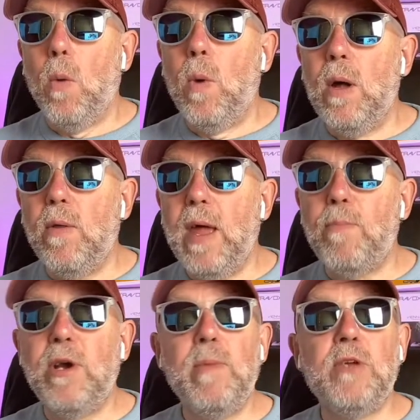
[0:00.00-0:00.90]
Well,
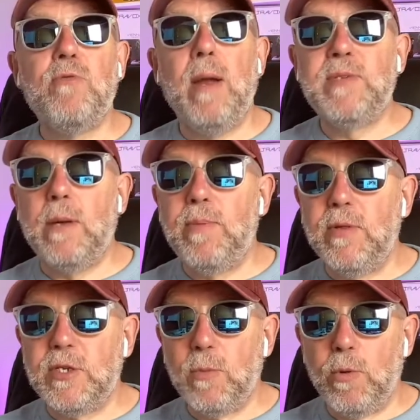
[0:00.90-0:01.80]
that pretty much wraps up
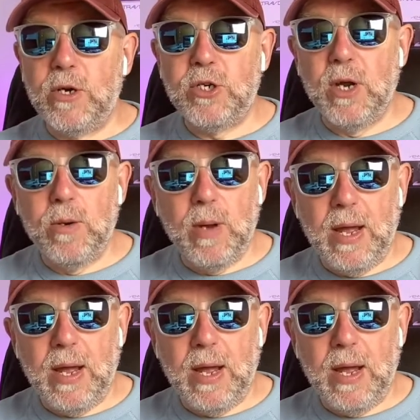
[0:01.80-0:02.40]
this morning's show.